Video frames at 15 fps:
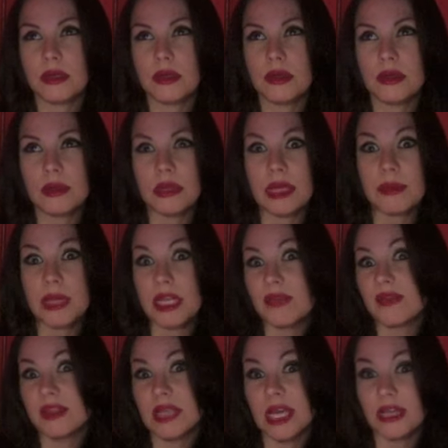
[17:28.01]
they
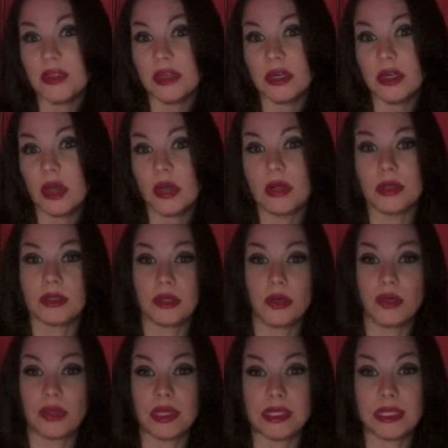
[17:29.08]
may even like the occult
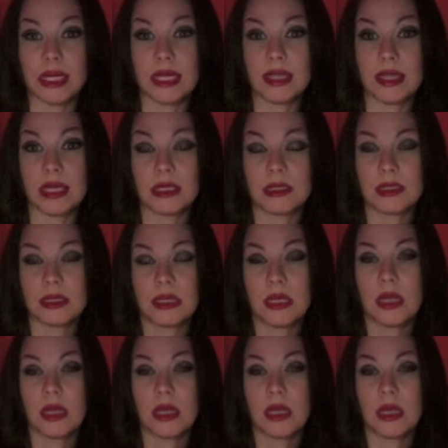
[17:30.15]
or things like this,